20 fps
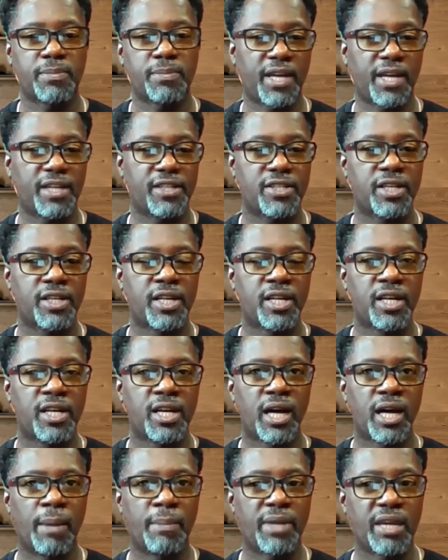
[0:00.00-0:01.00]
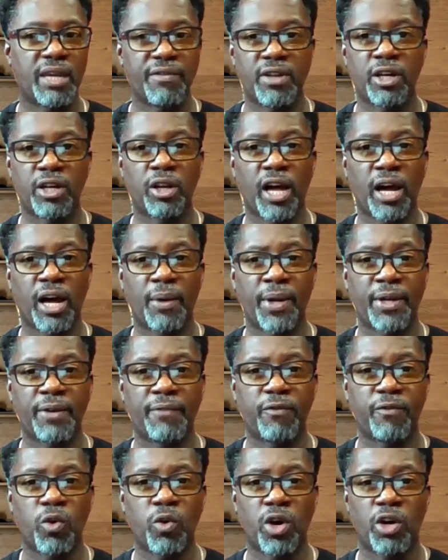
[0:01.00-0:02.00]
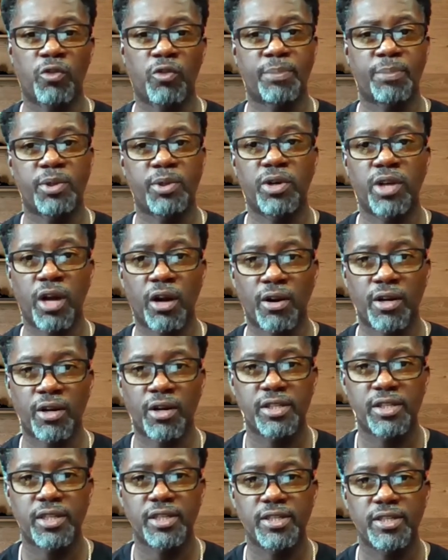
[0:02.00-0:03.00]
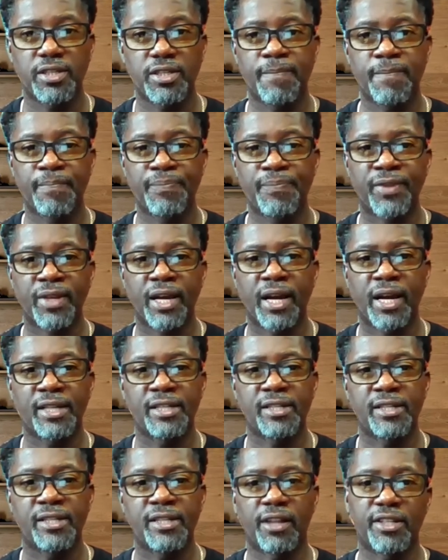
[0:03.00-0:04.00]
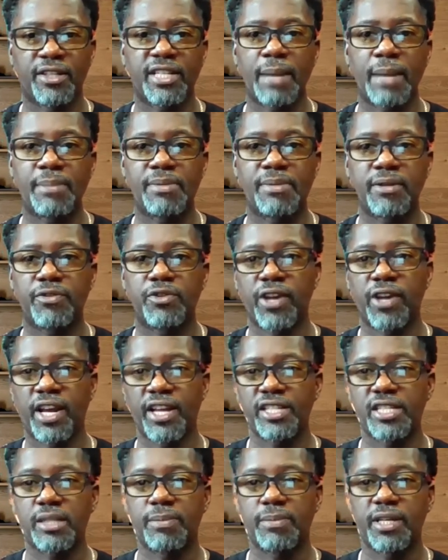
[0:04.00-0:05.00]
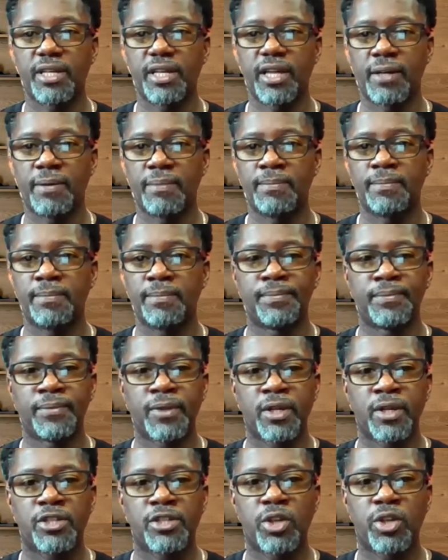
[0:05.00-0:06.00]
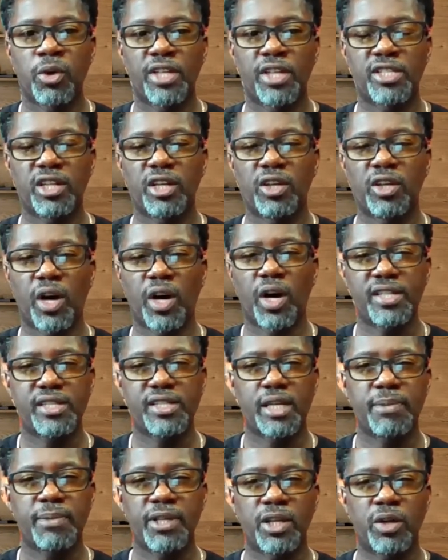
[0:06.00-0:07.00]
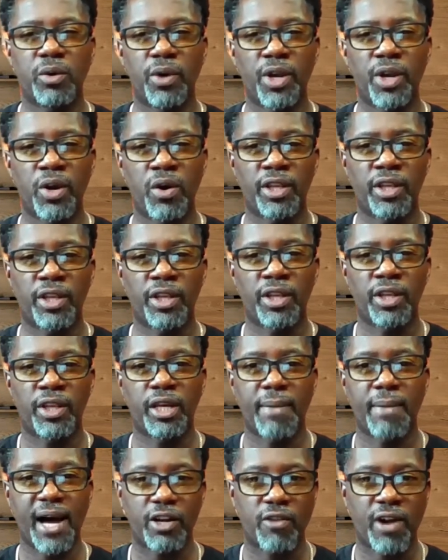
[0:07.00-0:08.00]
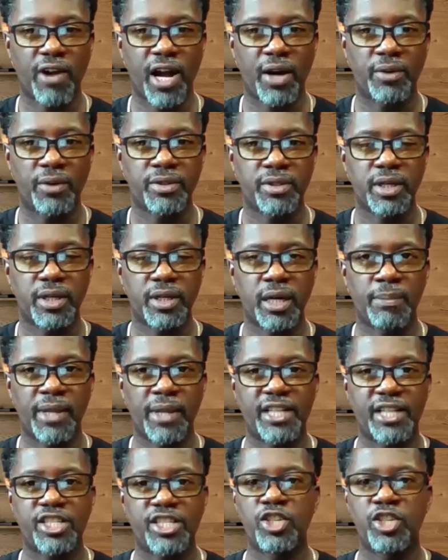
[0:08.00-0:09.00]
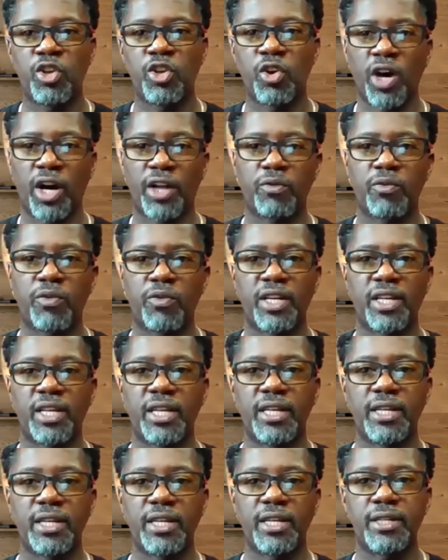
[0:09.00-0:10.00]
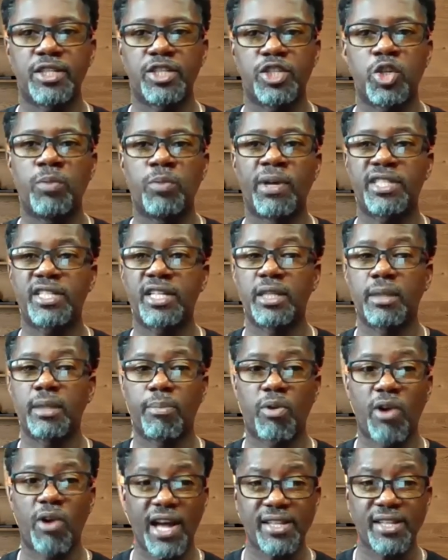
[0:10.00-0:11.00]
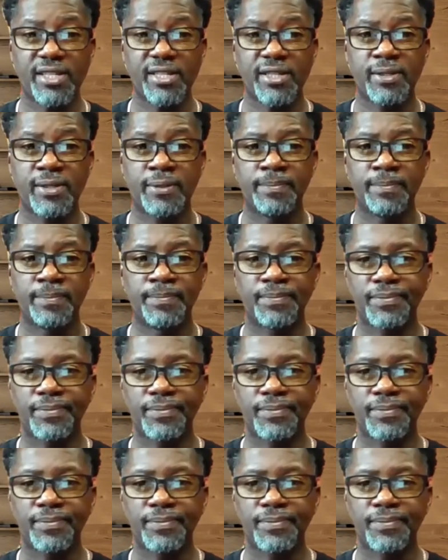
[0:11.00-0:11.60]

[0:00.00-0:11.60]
space, even allowing for cryptocurrencies and other types of trades to be done. So there's a lot that's been going on in the background that's not really too much in the press,